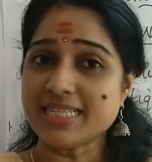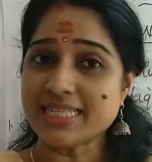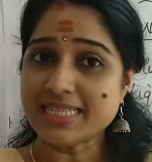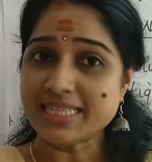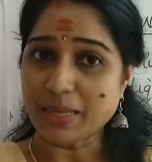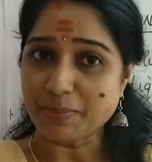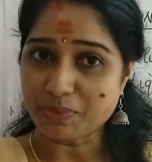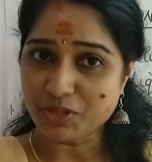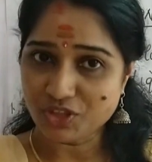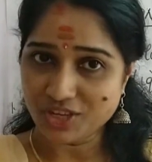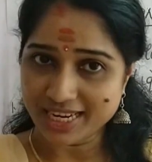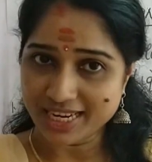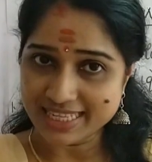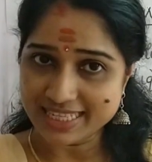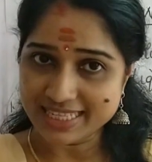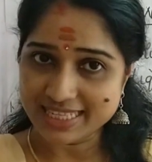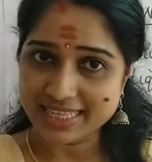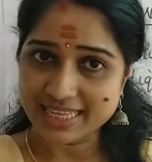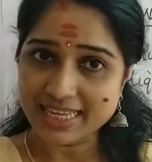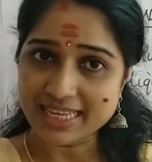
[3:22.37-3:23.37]

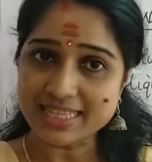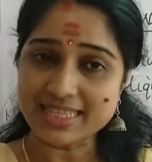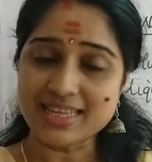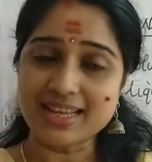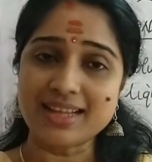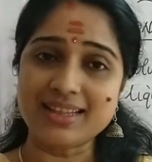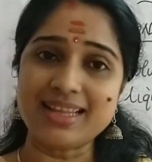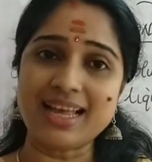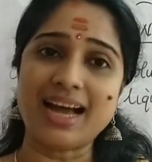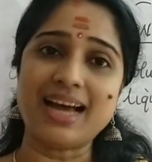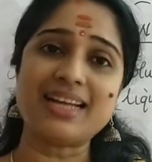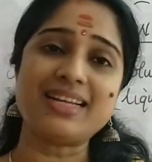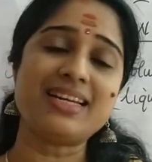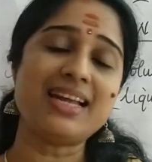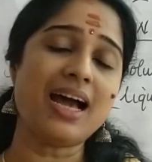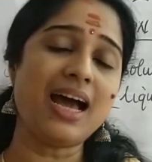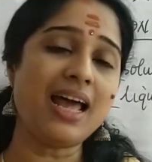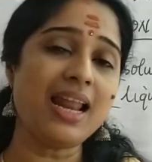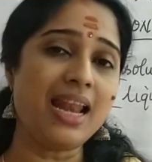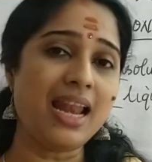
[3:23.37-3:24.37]
Substances
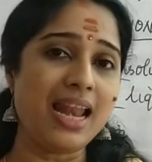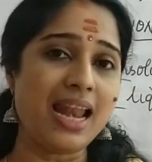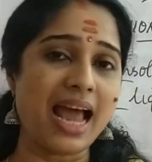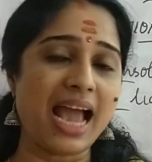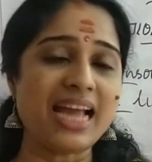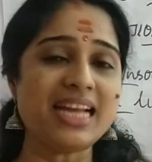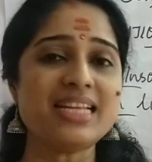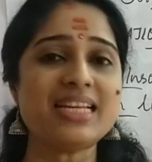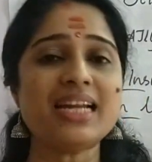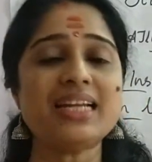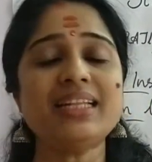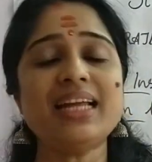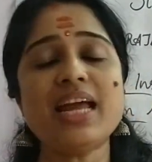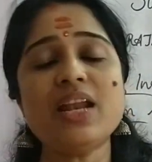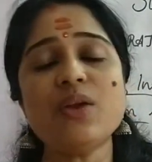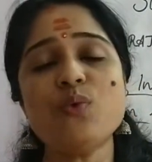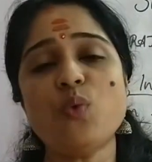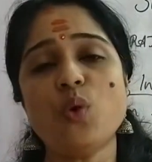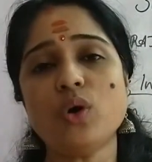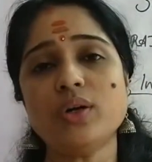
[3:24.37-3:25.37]
that are lighter
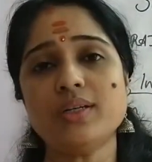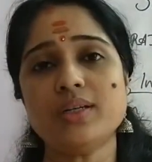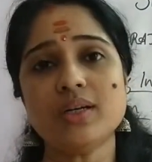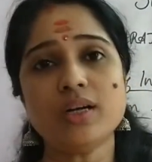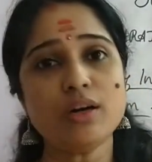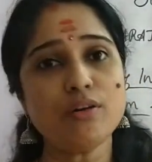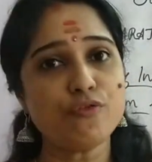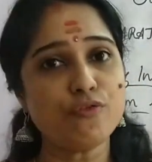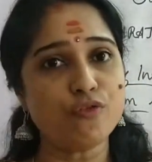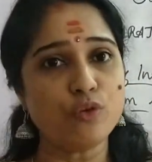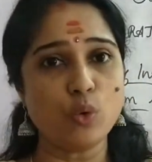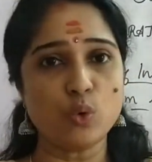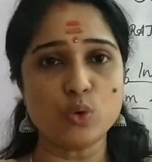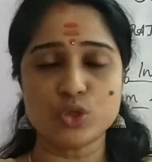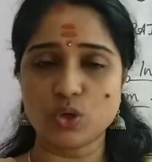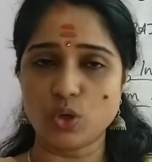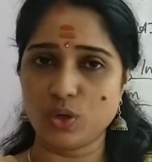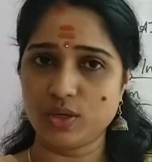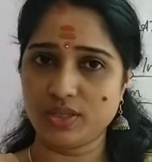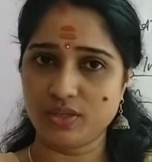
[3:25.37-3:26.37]
than water
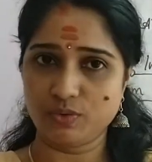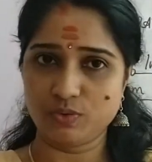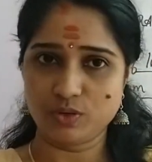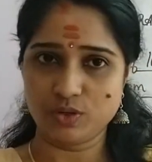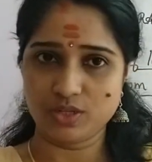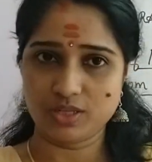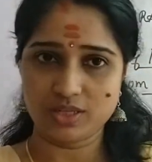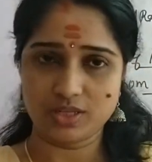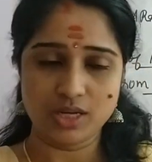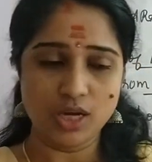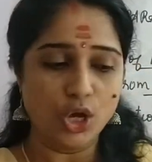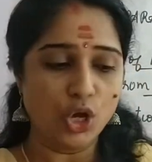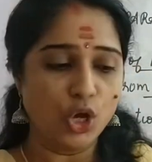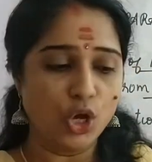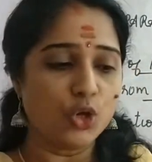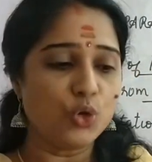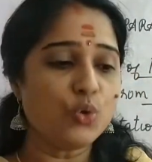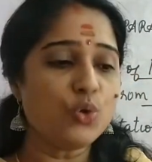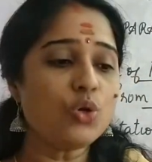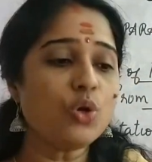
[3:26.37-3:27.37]
floats on the water.
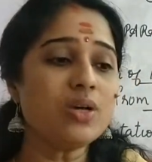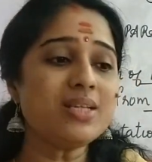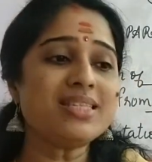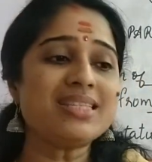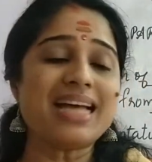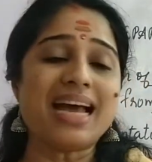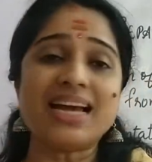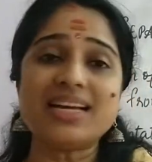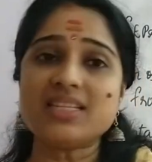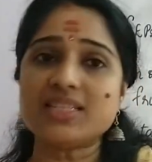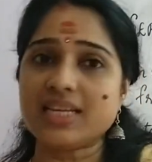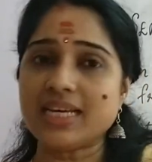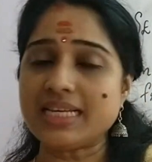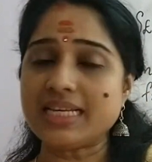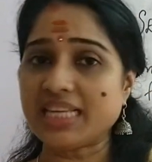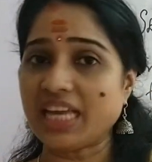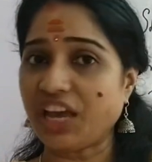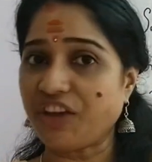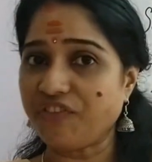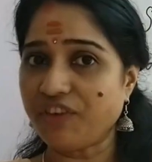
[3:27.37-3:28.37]
You know, sand
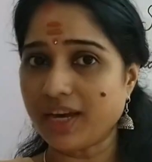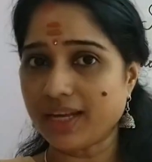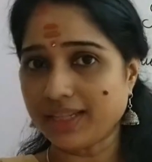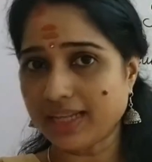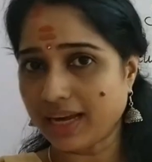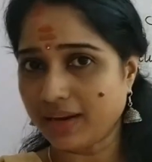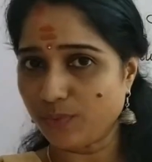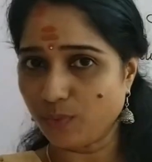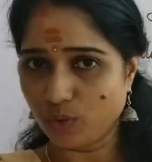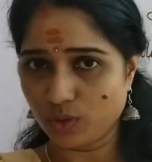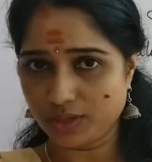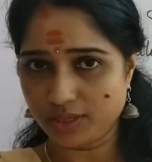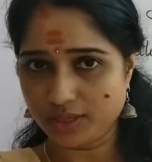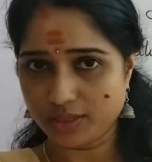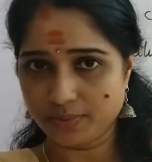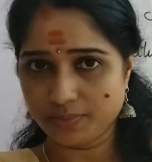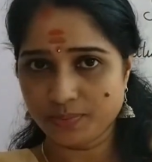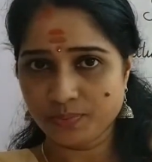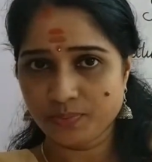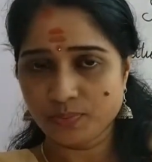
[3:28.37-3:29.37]
is heavier than
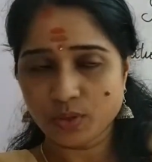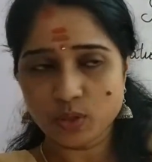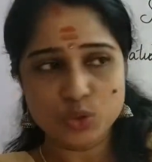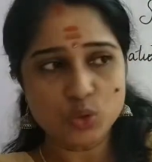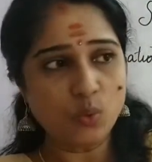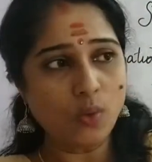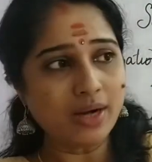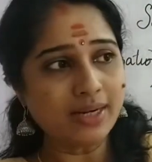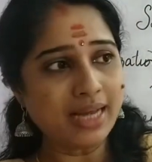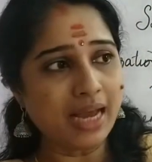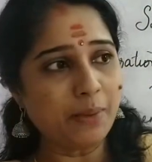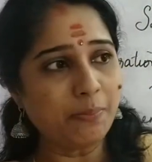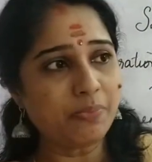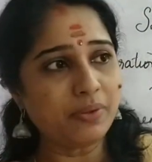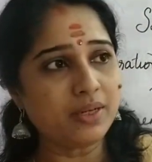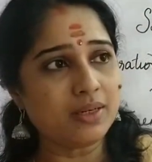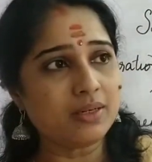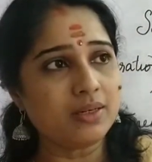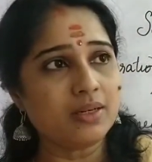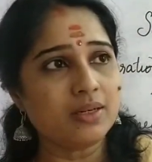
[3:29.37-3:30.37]
water. So what
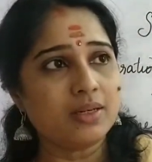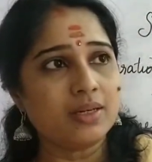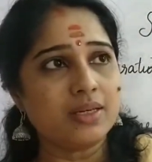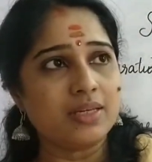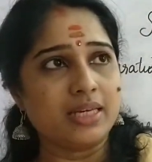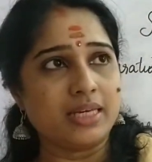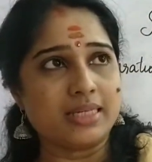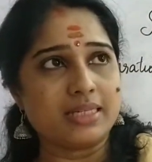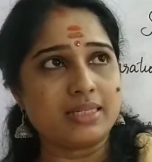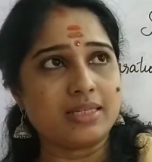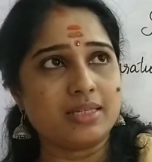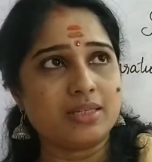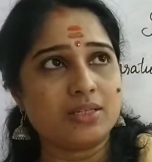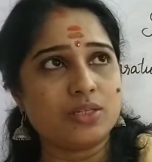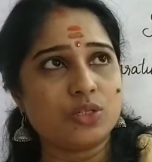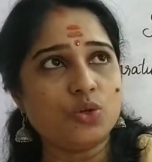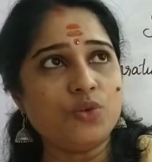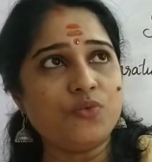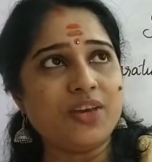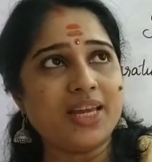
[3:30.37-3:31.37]
happened? Yes.
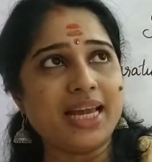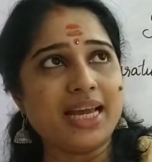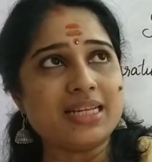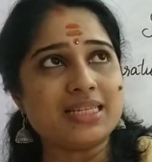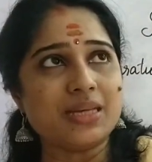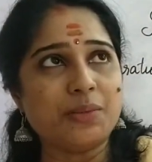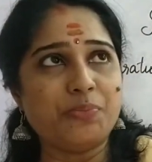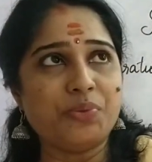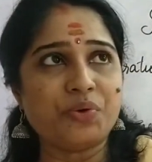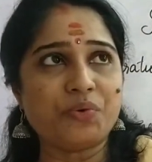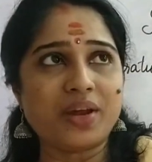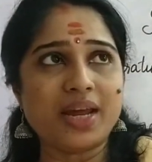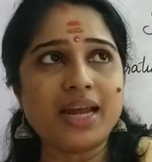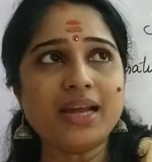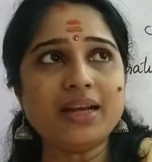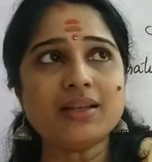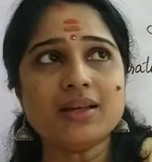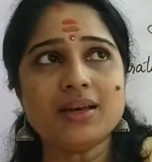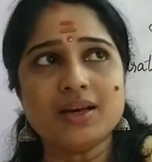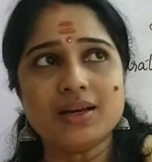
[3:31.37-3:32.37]
So we can
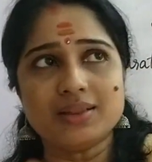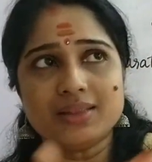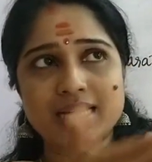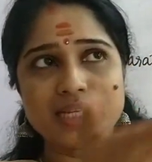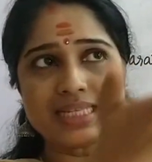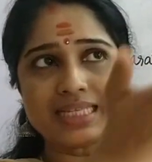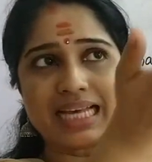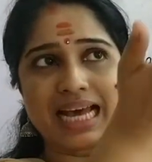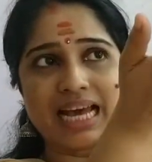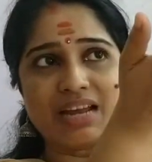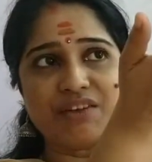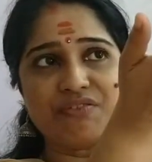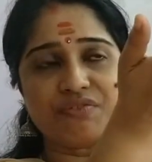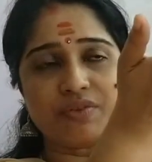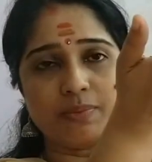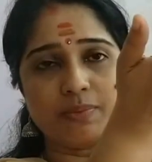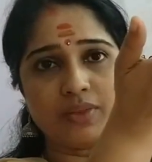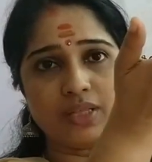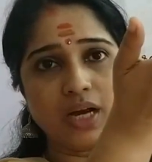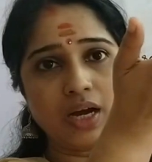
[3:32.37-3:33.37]
separate the sand
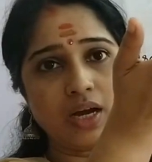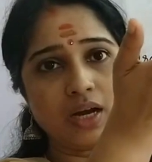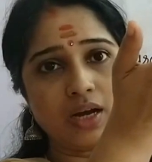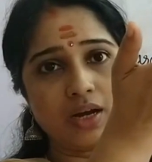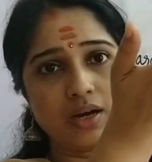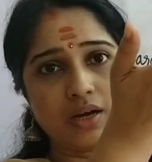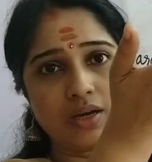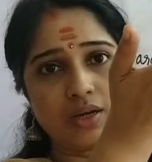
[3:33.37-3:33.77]
from the